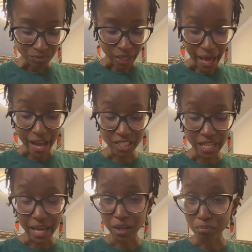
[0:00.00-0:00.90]
I
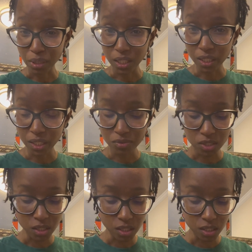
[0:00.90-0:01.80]
actually added beet leaves
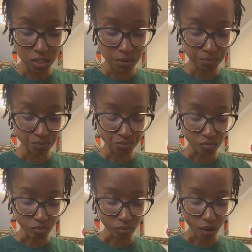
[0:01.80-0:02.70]
to this.
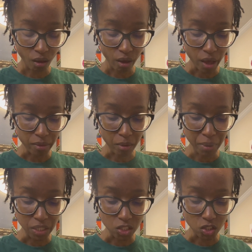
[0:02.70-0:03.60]
The
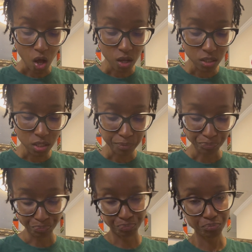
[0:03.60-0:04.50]
beet stalks.
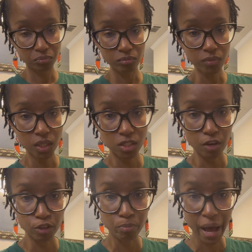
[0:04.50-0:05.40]
So
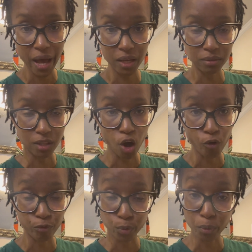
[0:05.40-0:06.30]
if you buy the
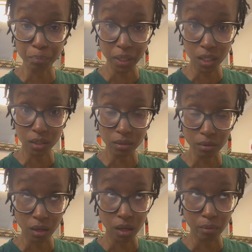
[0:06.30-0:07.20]
full beet
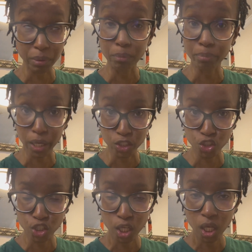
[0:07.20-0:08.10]

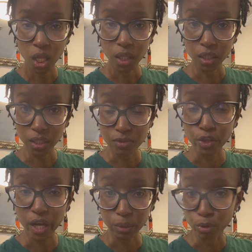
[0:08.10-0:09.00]
bunch, the leaves are
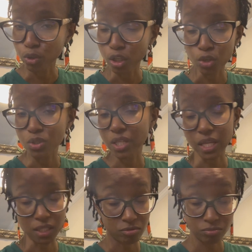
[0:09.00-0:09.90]
edible. You can use it
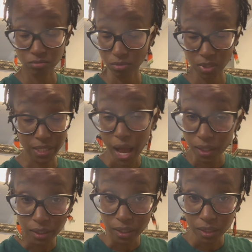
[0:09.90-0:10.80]
as a
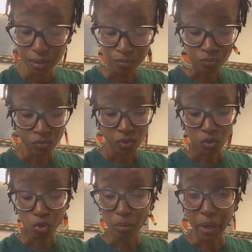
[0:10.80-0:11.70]
salad.
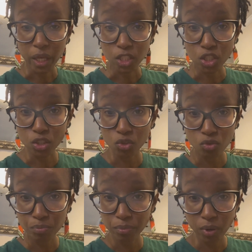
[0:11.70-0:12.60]
You can make a
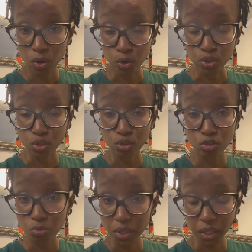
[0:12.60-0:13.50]
soup or
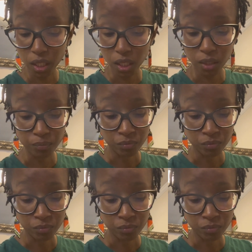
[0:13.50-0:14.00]
stew with it.